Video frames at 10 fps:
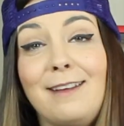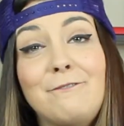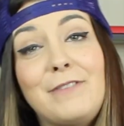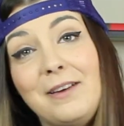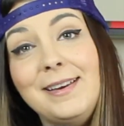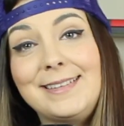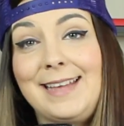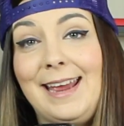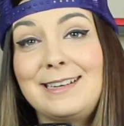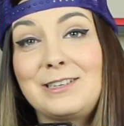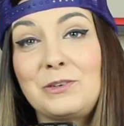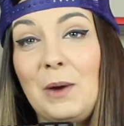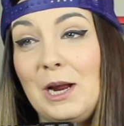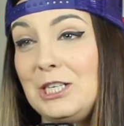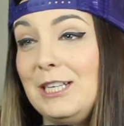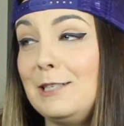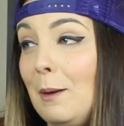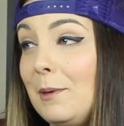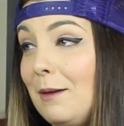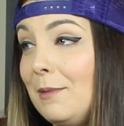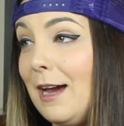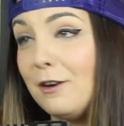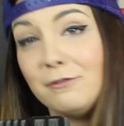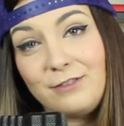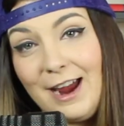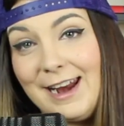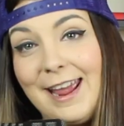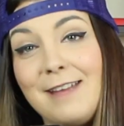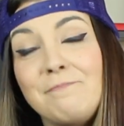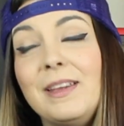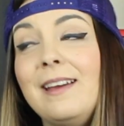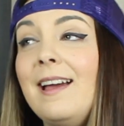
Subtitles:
and I'm very excited to watch it. It's probably coming out on Friday.